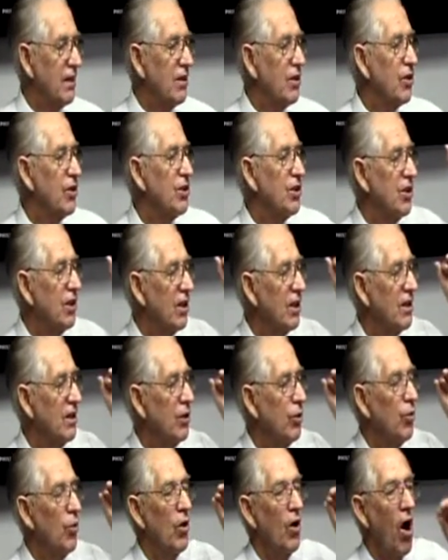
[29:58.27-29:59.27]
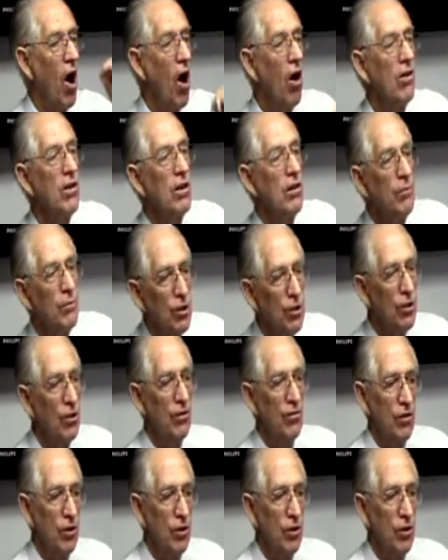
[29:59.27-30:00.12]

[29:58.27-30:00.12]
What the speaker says: because you were on the move,